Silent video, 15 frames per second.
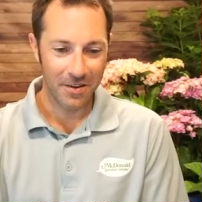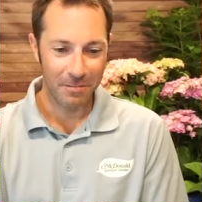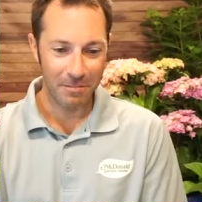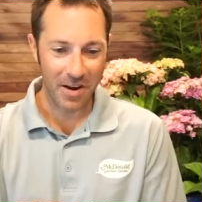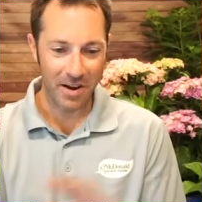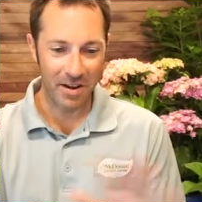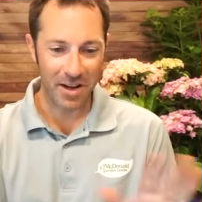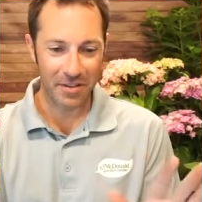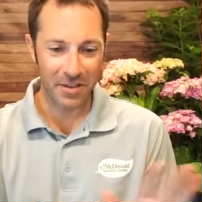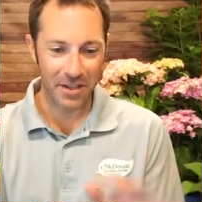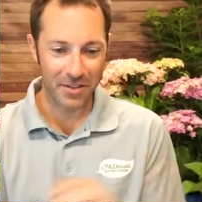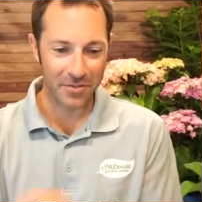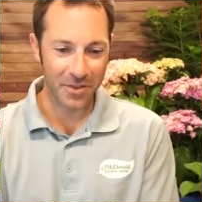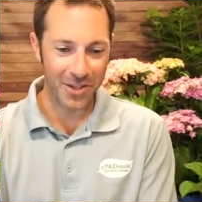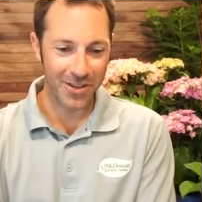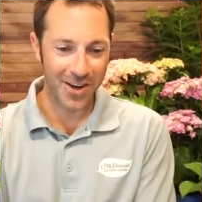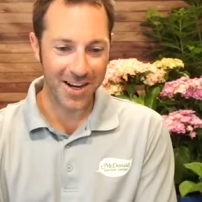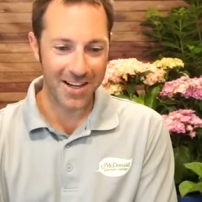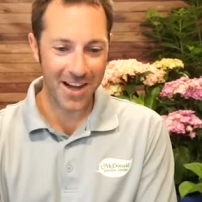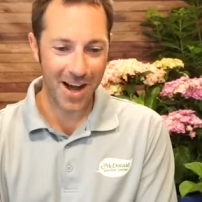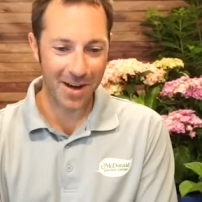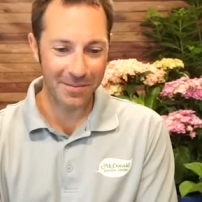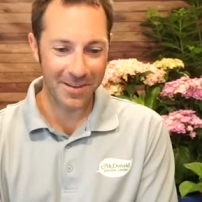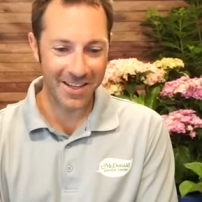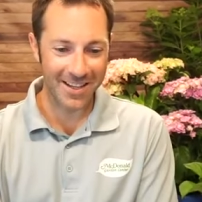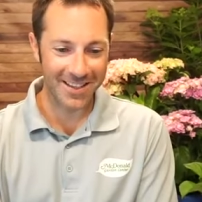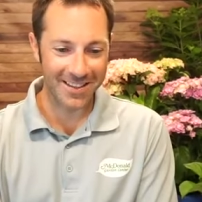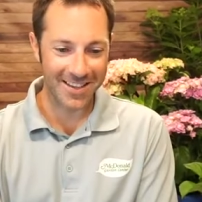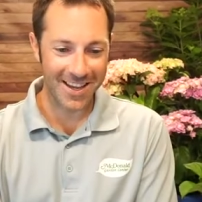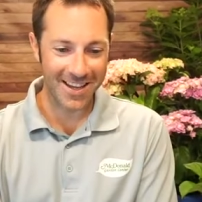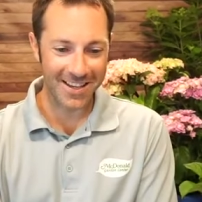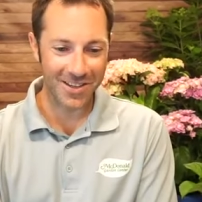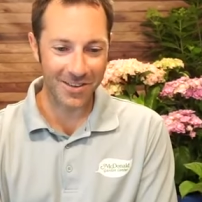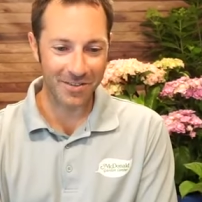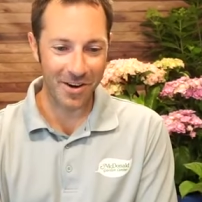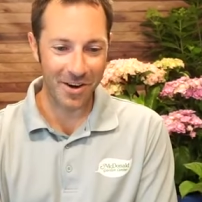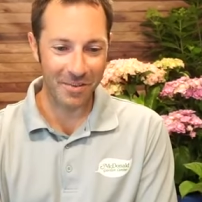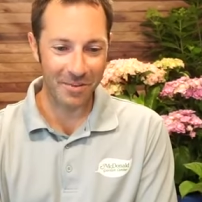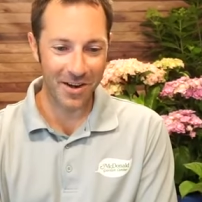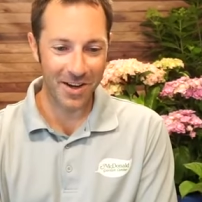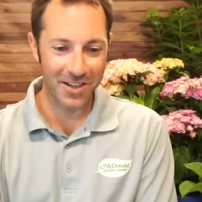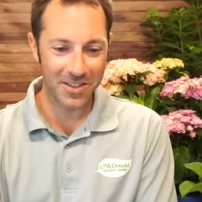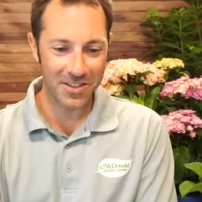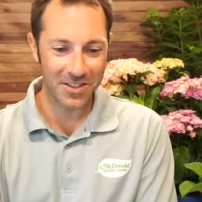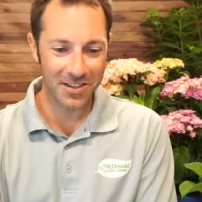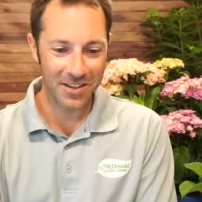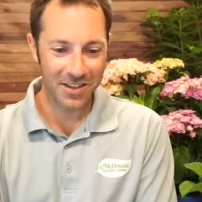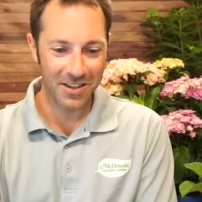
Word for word: Mary, thanks for your great comment. Thank you very much.